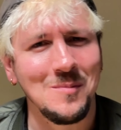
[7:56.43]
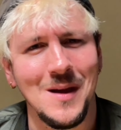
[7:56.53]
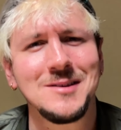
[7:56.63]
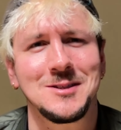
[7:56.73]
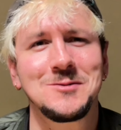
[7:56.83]

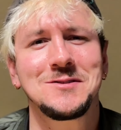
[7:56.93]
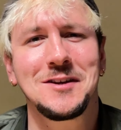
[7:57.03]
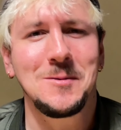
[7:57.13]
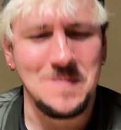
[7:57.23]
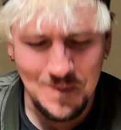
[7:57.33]
That's
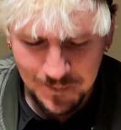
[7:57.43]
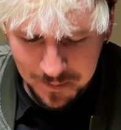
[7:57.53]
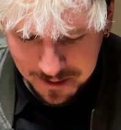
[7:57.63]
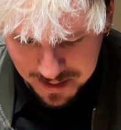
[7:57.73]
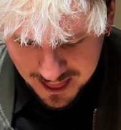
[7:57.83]
interesting.
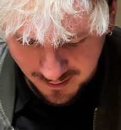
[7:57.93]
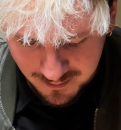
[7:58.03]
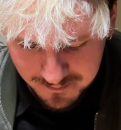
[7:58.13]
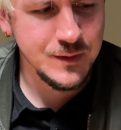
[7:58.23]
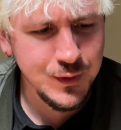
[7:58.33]

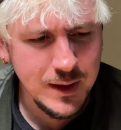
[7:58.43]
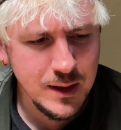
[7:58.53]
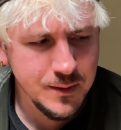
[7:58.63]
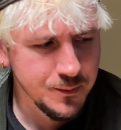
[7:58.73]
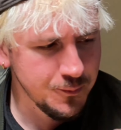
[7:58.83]
You
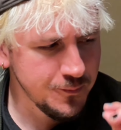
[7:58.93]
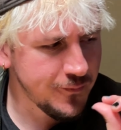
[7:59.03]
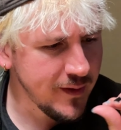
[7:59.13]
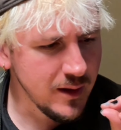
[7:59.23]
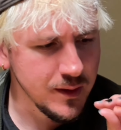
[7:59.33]
cannot
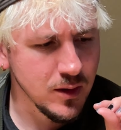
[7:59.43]
feel the